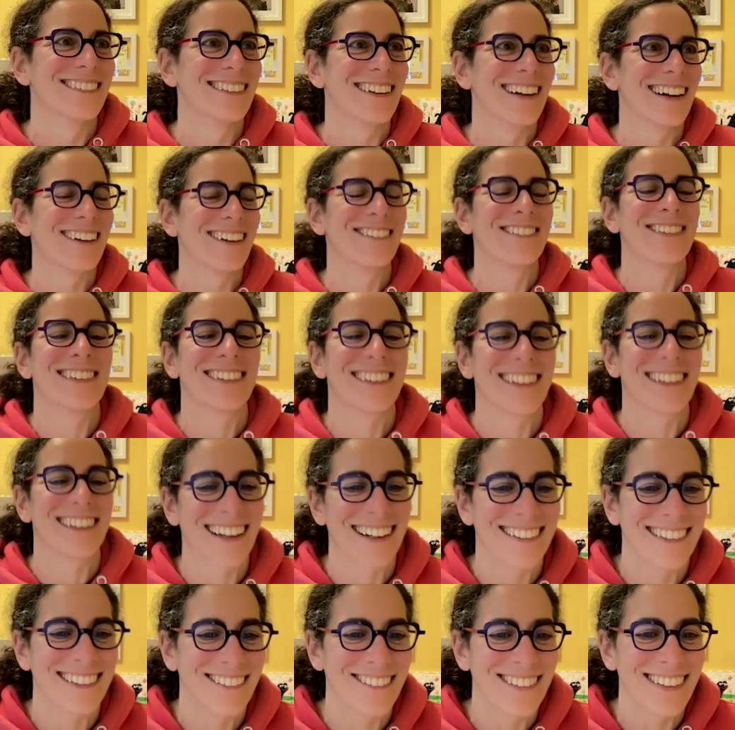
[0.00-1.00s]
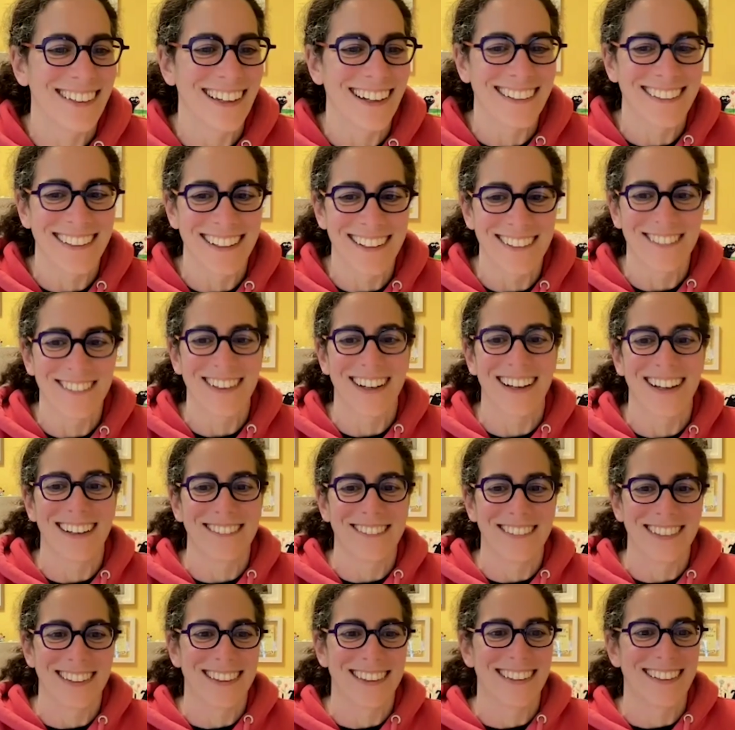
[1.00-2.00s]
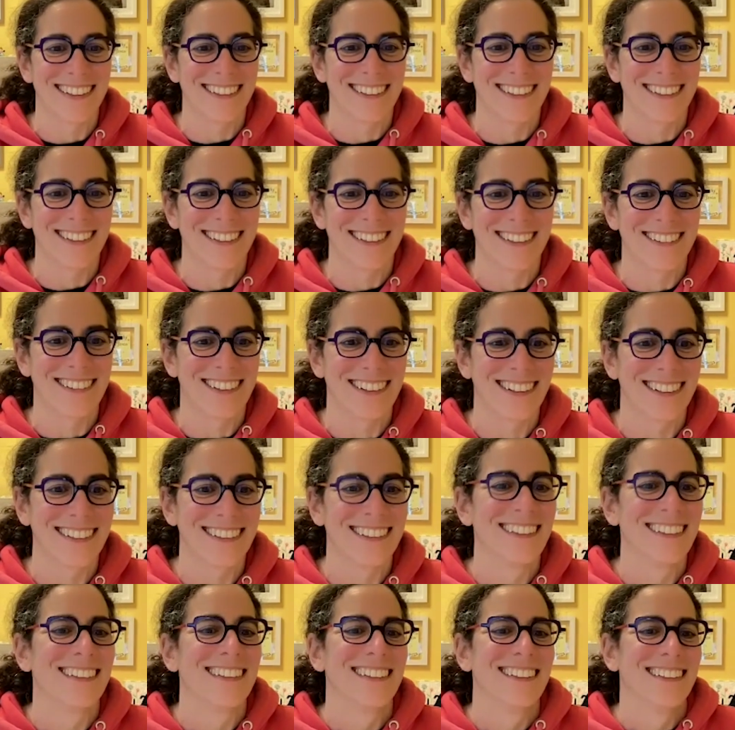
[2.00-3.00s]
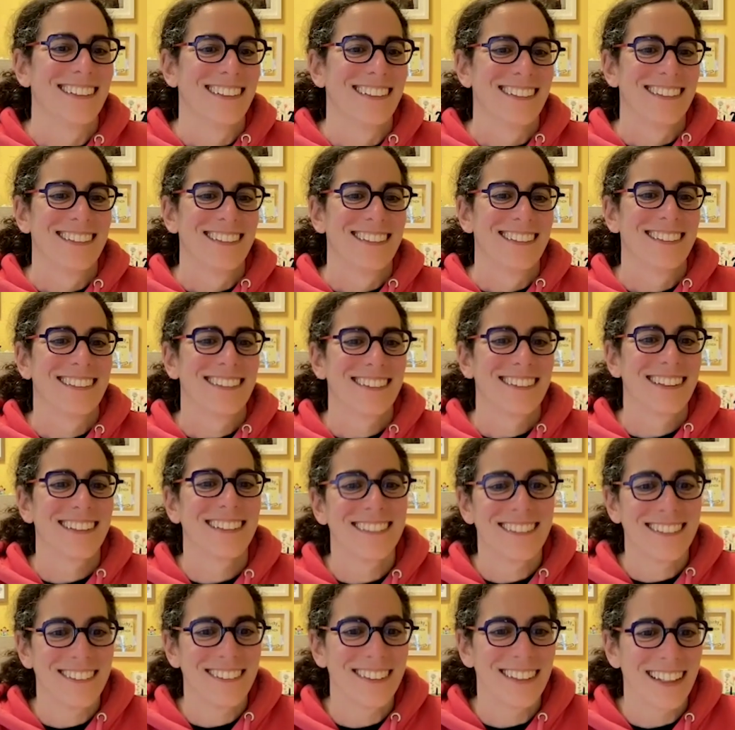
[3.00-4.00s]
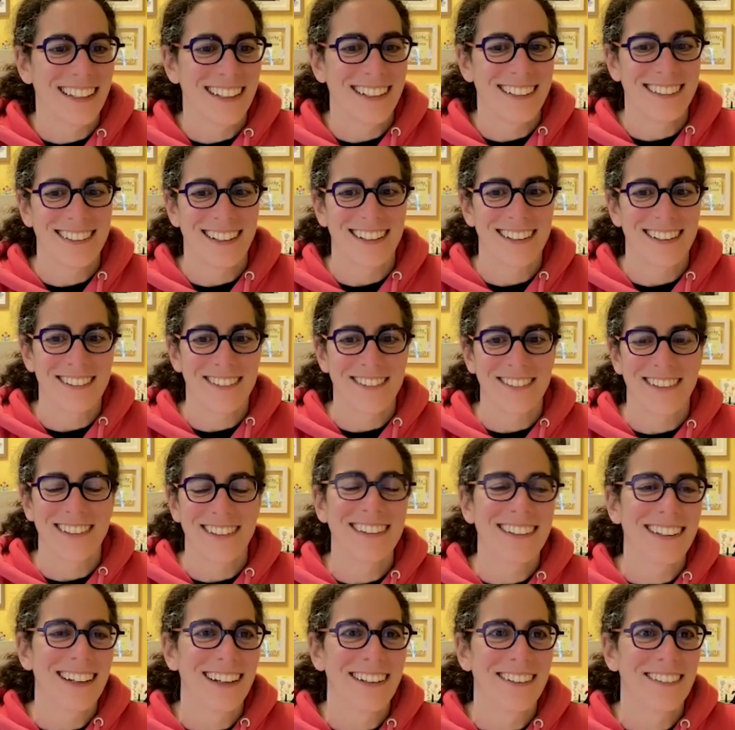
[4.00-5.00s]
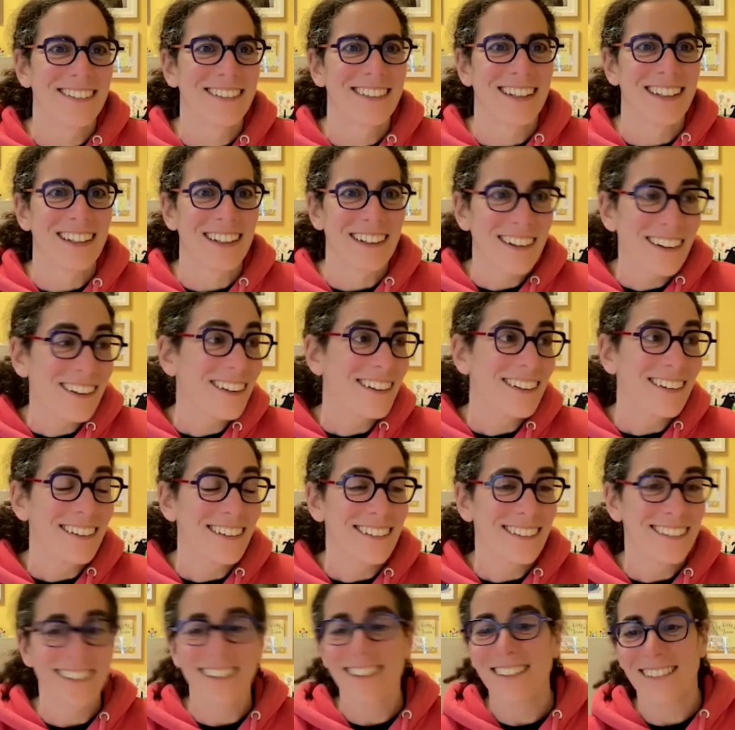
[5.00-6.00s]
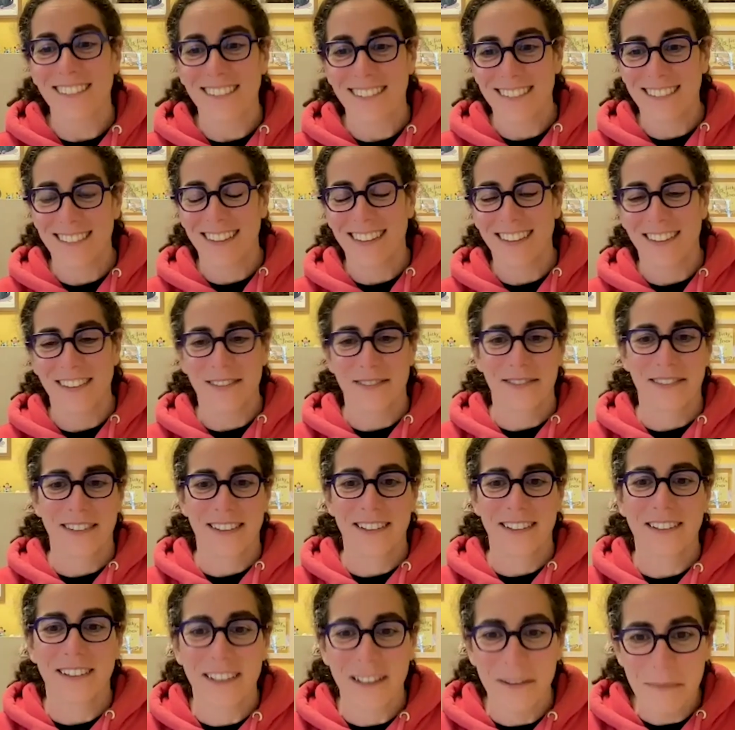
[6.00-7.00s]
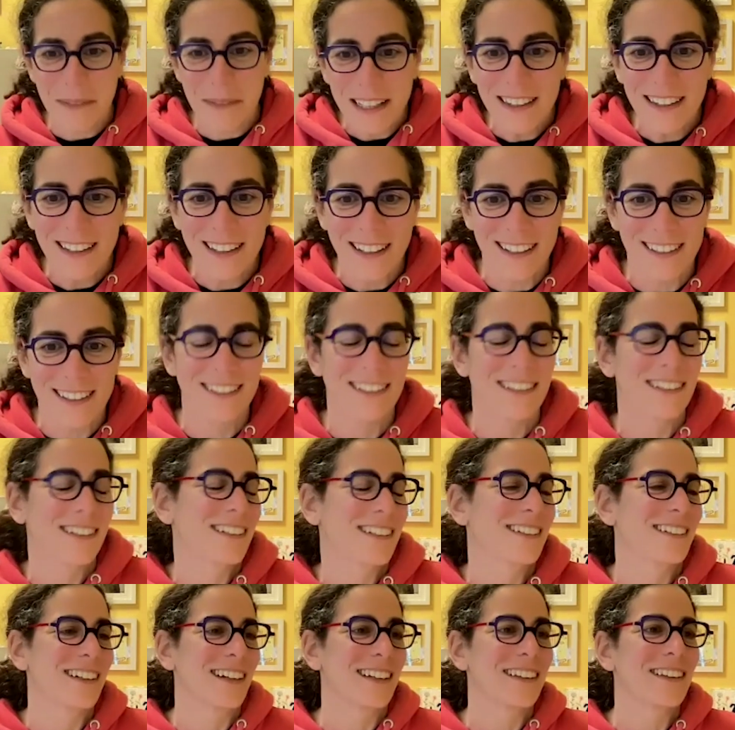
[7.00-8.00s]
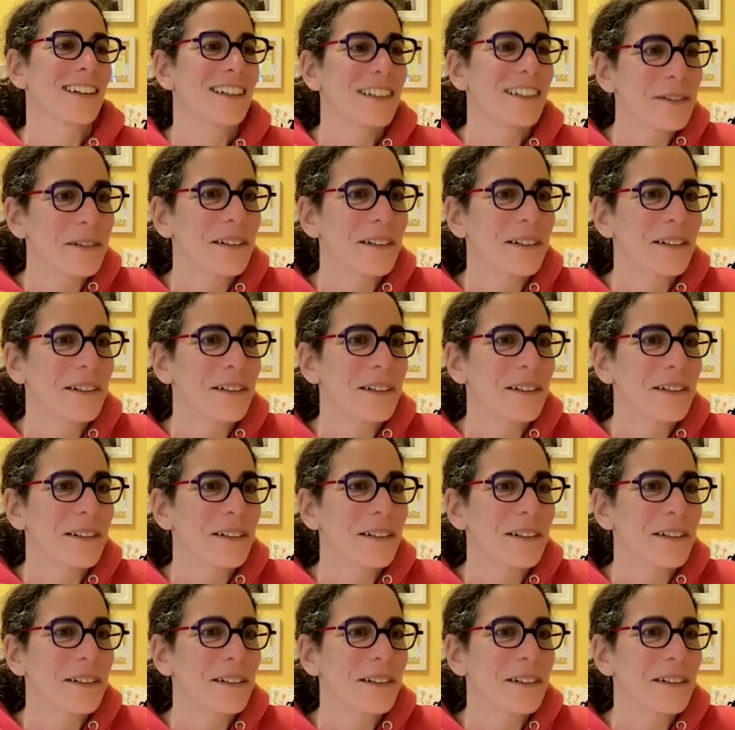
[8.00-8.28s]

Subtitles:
I felt like I definitely identified with Theodora, the lady duck, who at the end was like, oh, they're calling me the eye duck. I thought you